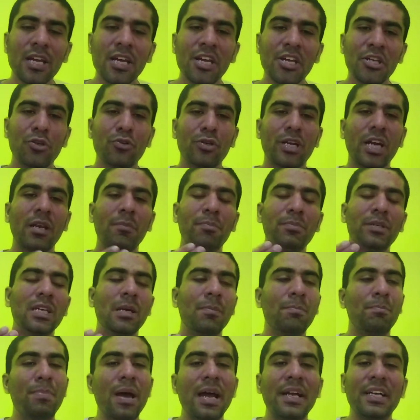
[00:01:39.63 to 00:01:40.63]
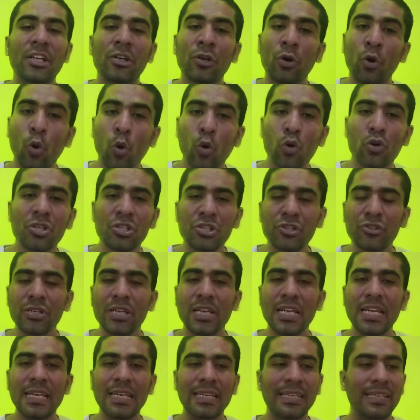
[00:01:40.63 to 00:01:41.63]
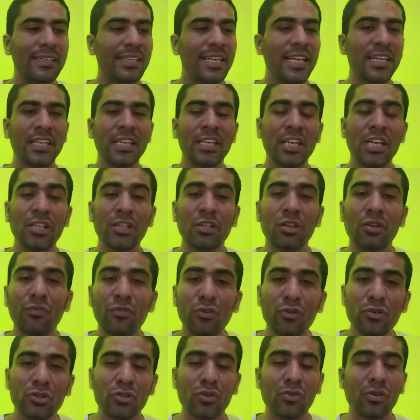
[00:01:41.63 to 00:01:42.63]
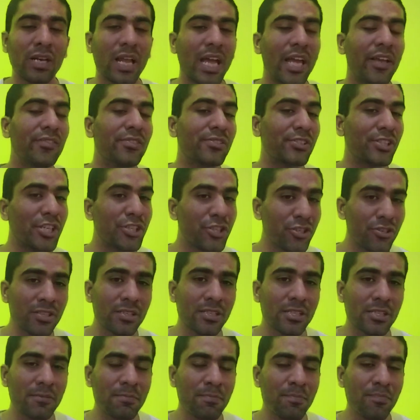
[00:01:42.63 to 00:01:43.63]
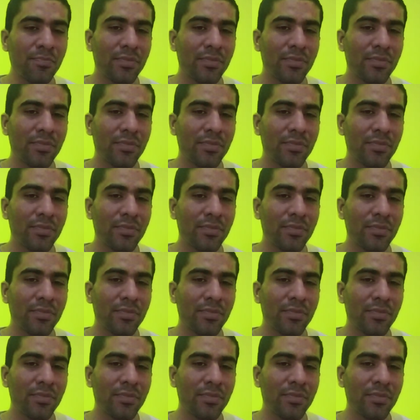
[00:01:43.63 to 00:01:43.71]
you can be a better host in taking interviews on live sessions.